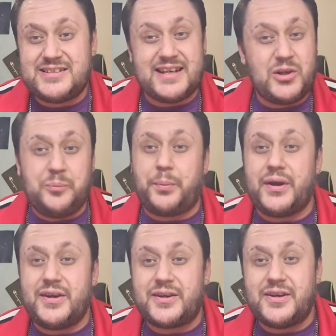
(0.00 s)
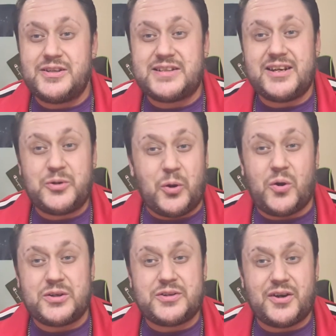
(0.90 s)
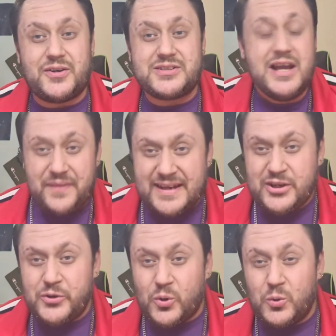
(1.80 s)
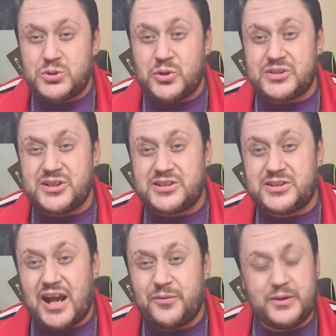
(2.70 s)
they do burgers, they do hot dogs, they do all sorts of stuff.